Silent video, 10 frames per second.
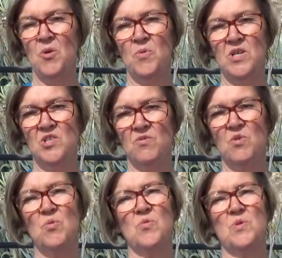which
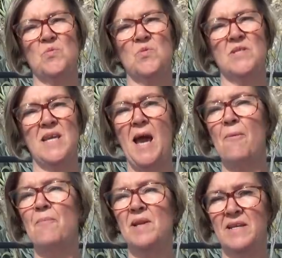of course was
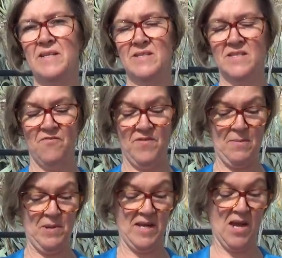Anne Boleyn's
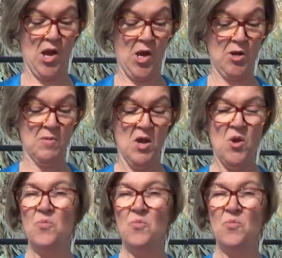family home.